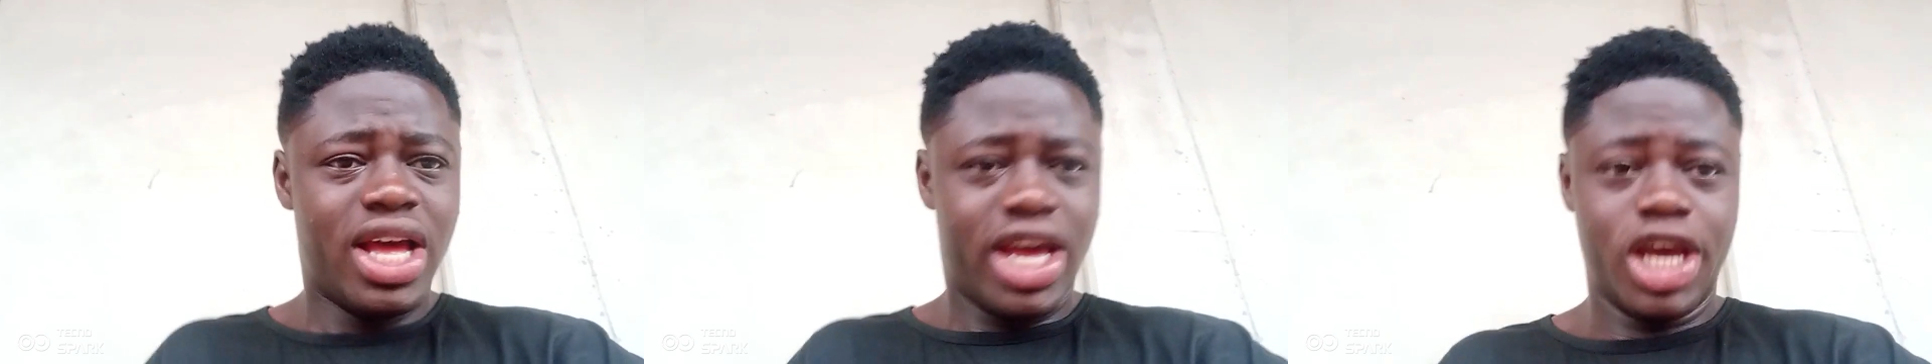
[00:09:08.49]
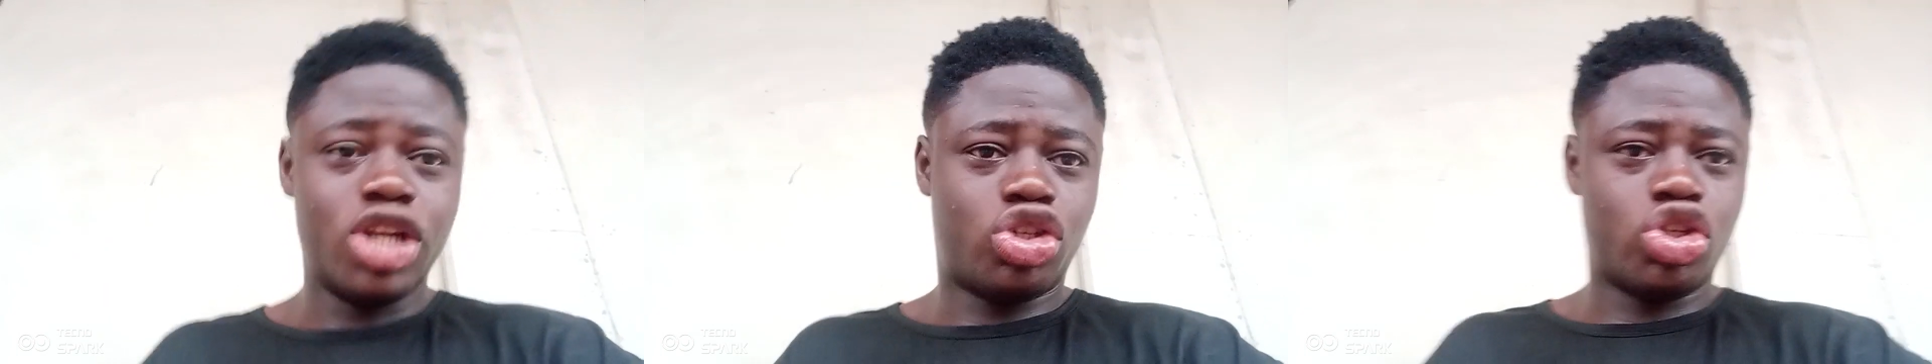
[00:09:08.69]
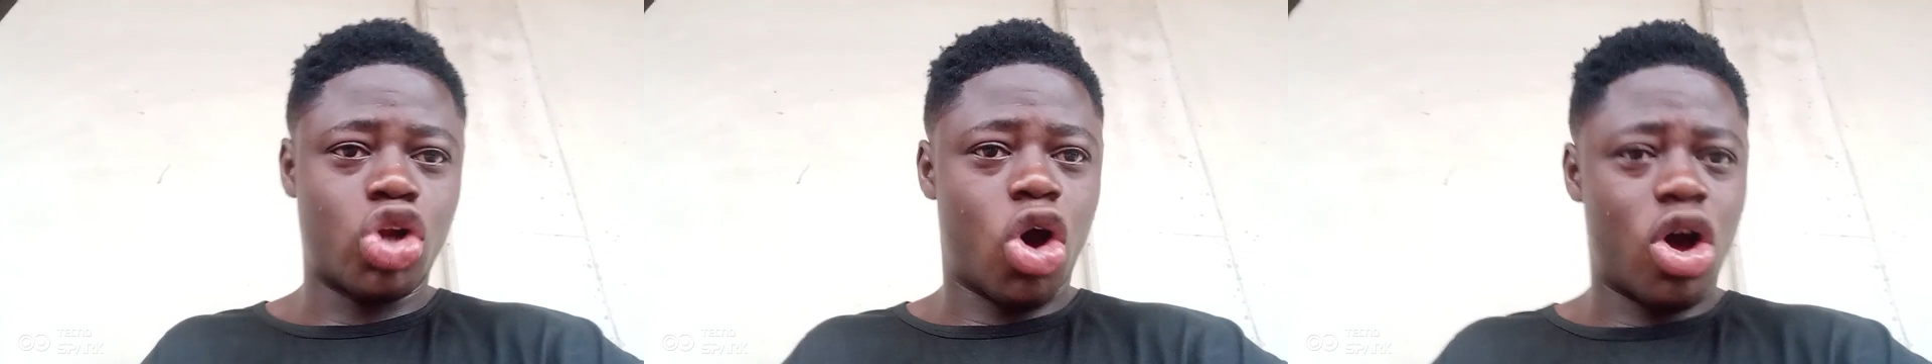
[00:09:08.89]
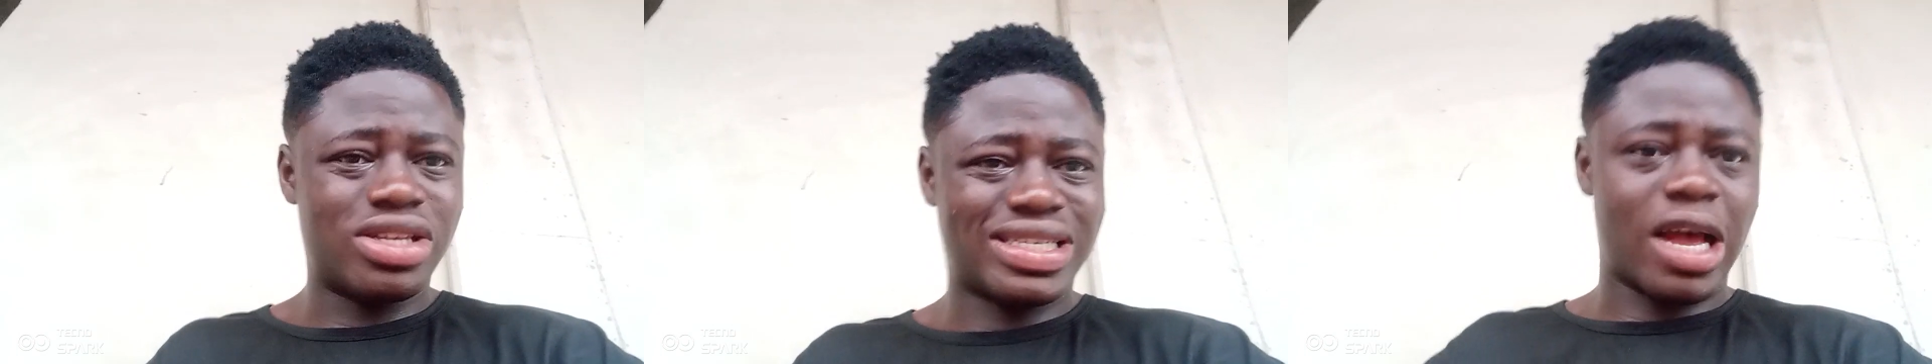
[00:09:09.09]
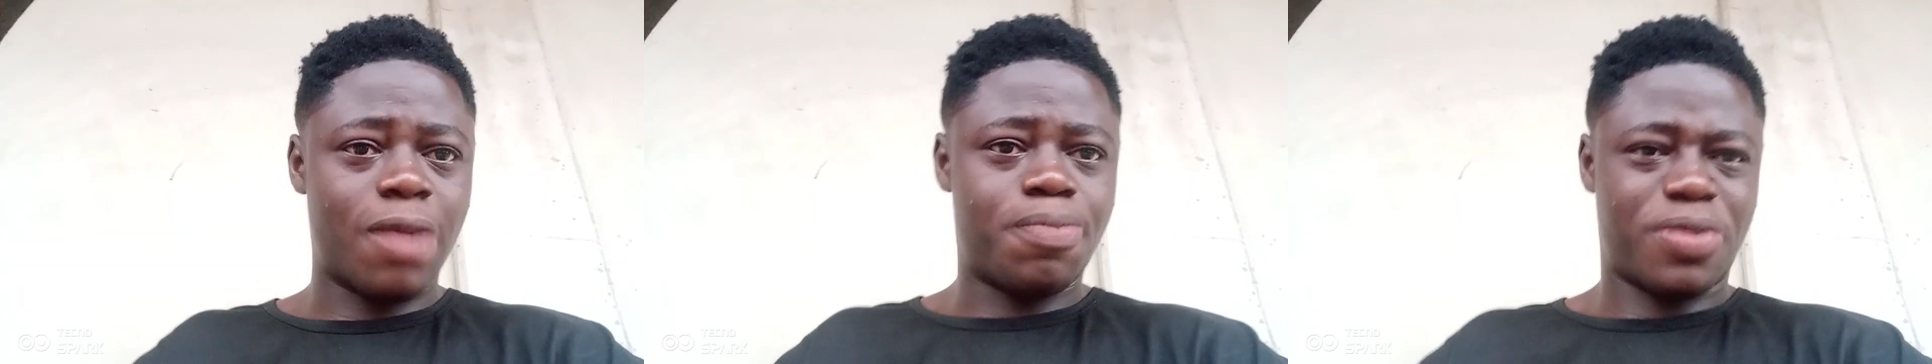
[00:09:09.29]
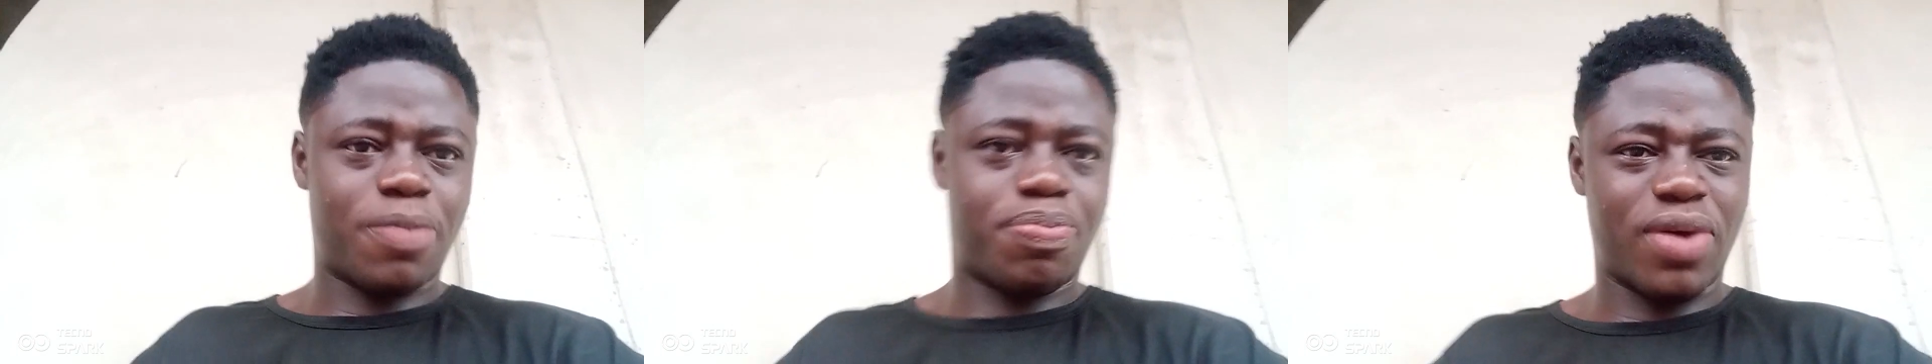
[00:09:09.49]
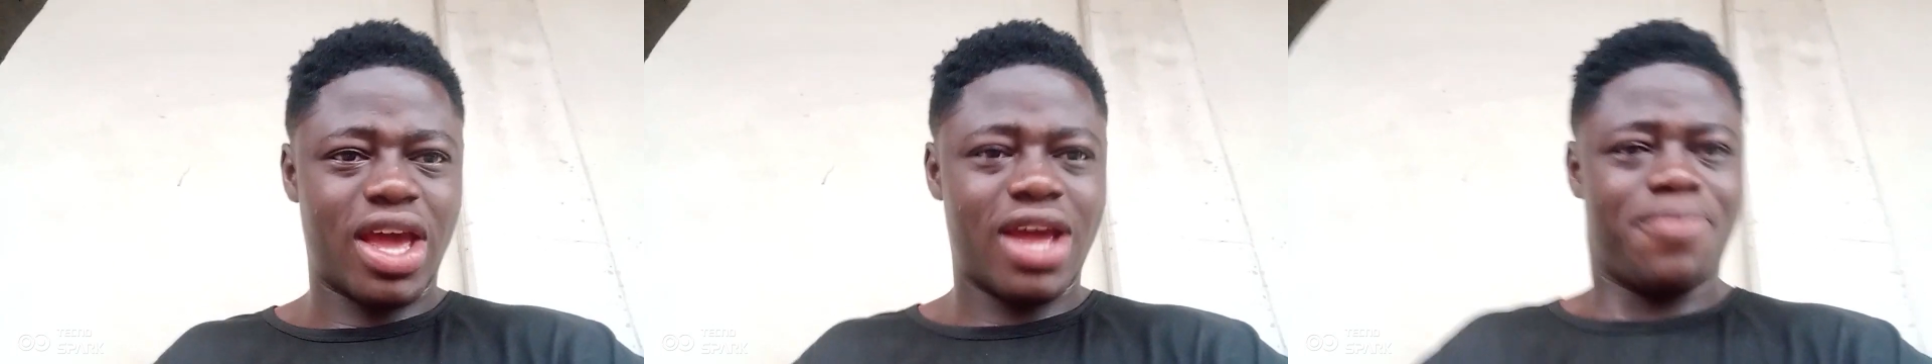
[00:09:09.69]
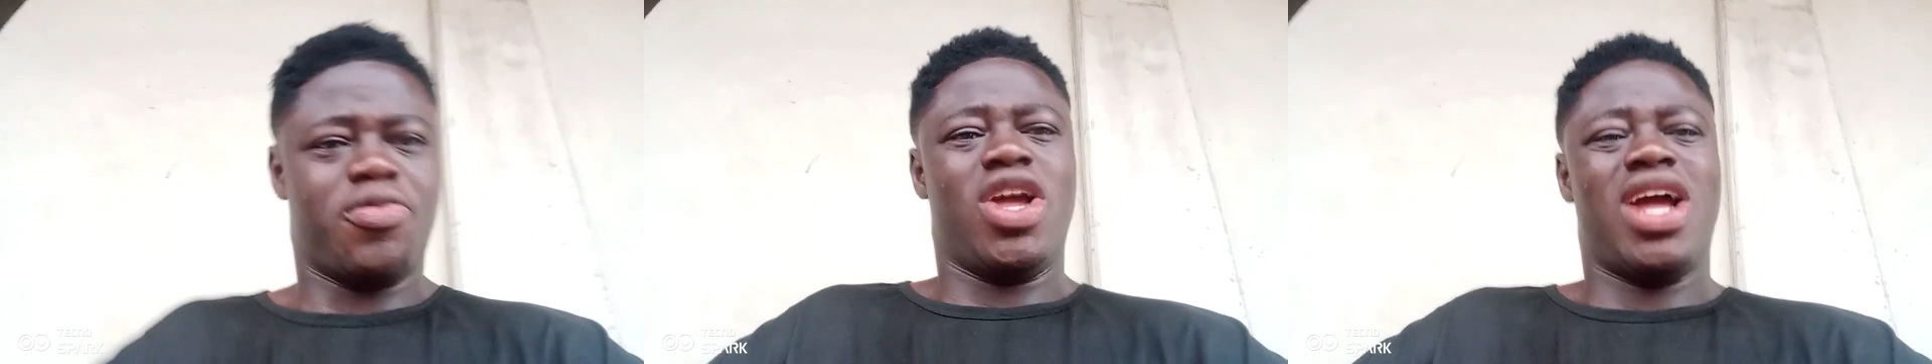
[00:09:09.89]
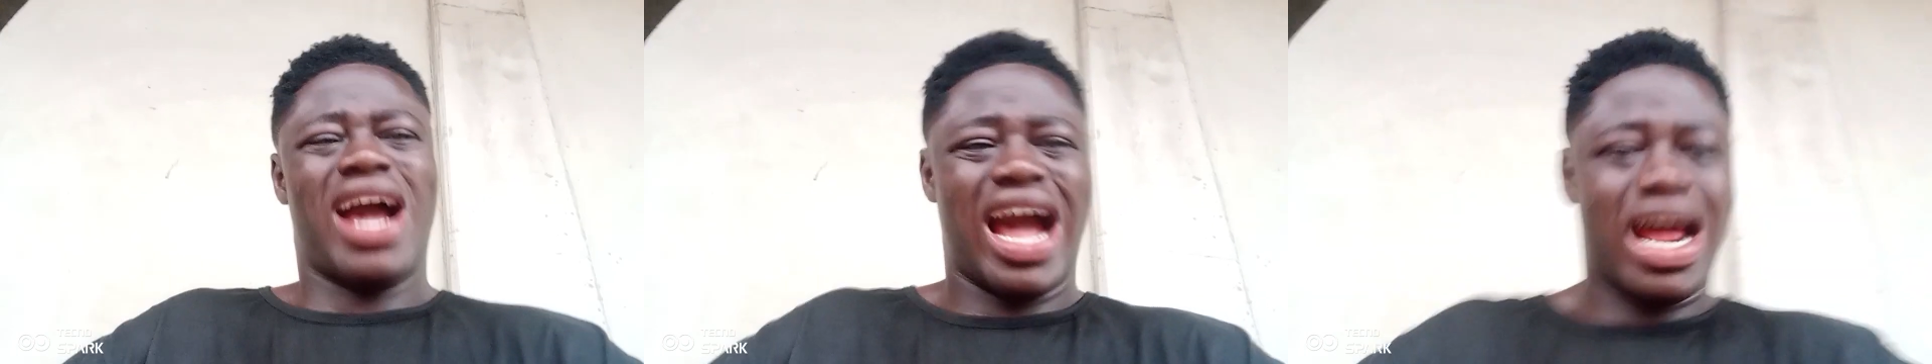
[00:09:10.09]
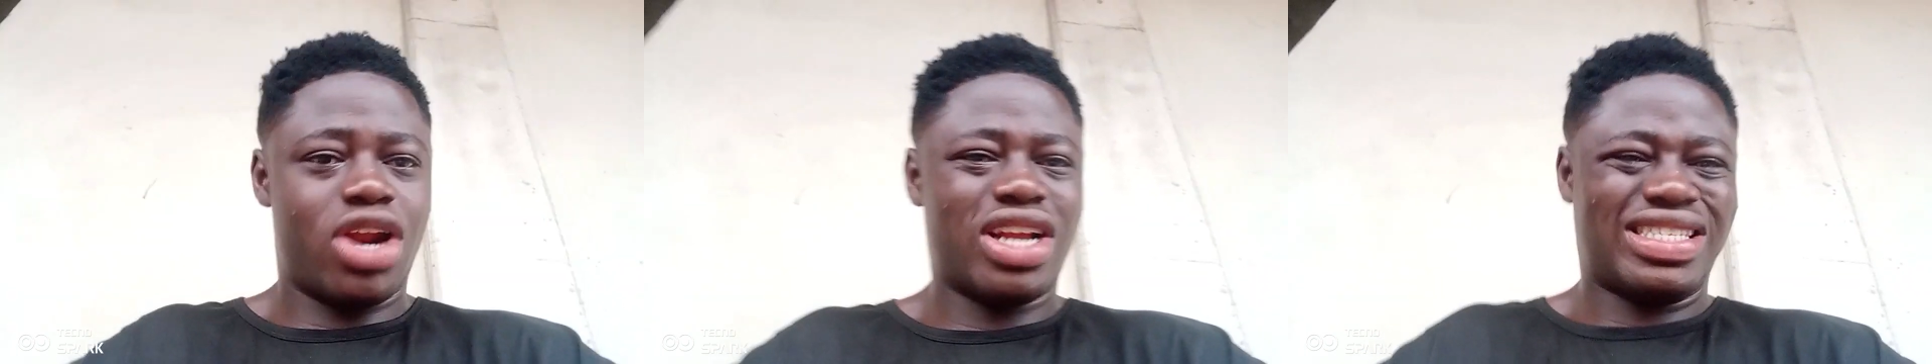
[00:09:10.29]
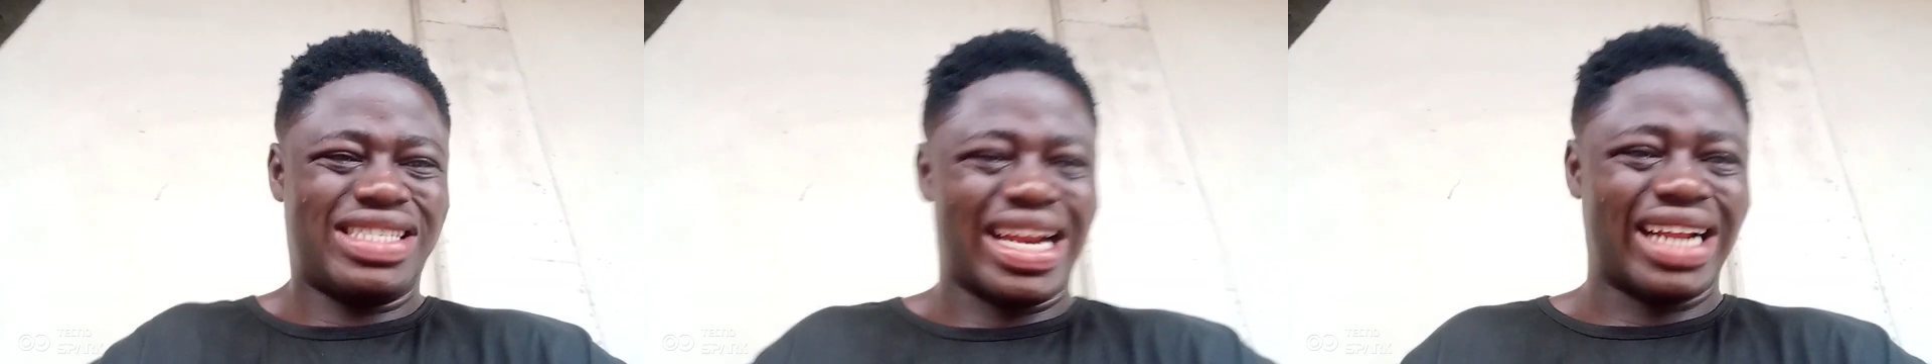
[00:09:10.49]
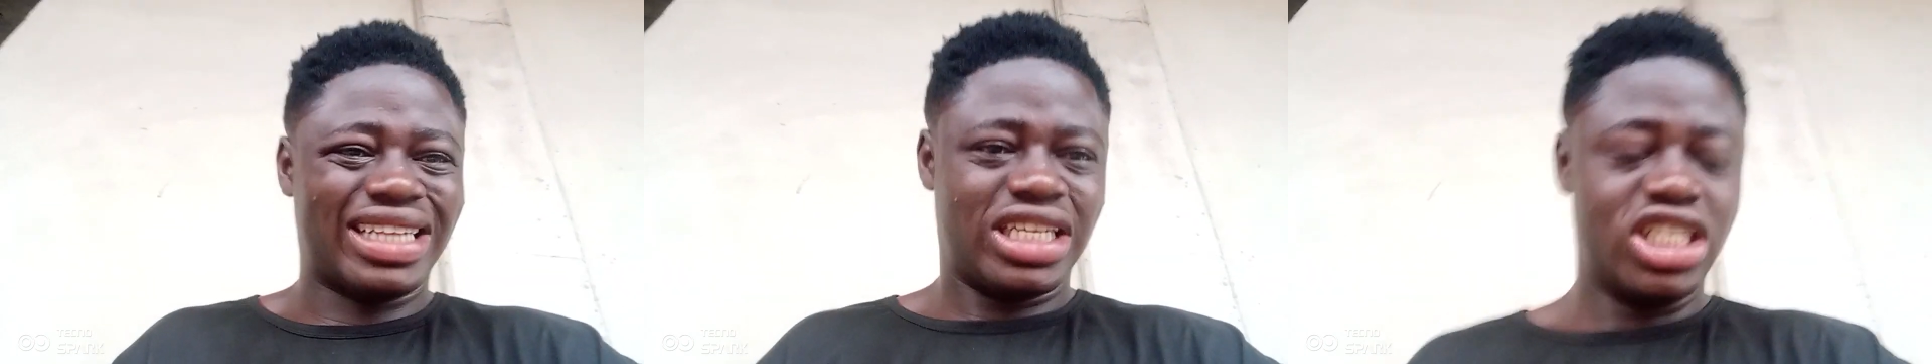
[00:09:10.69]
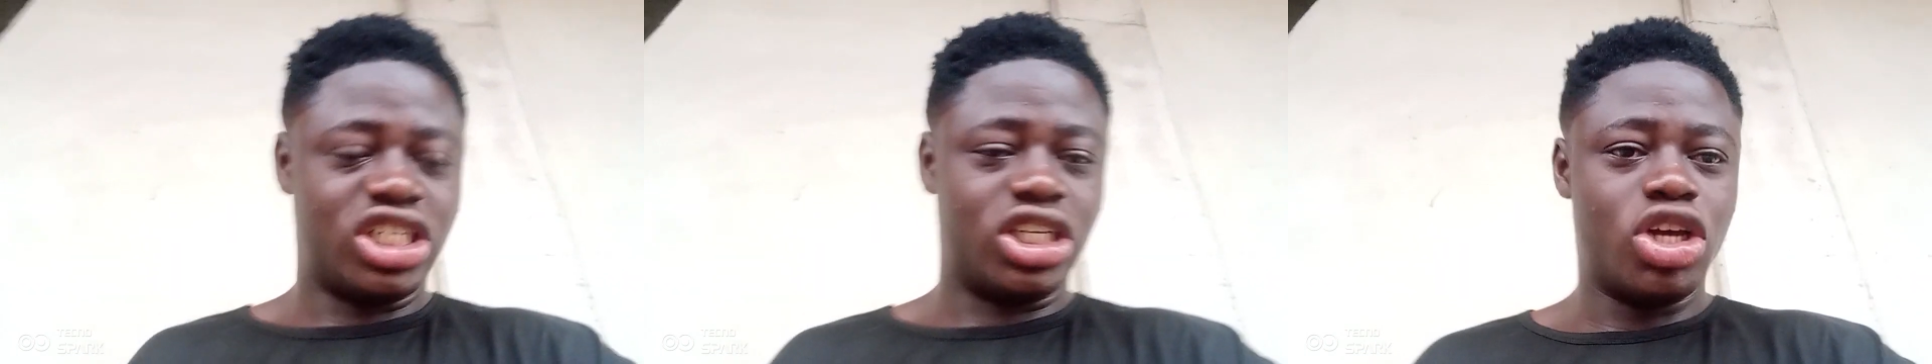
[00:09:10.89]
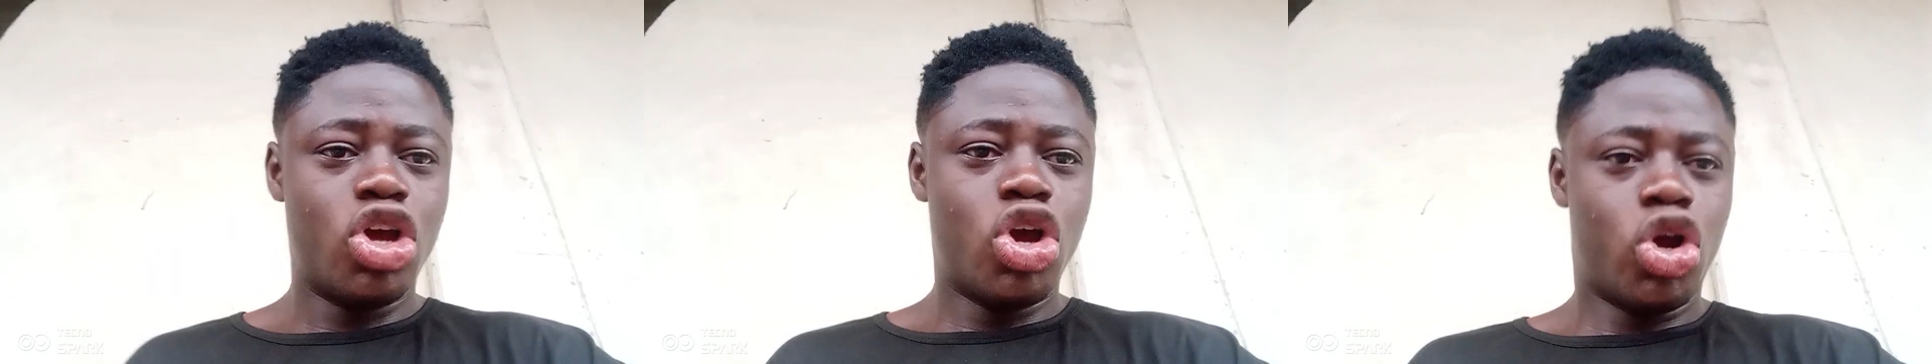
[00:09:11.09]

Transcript: into also prepare another strategy.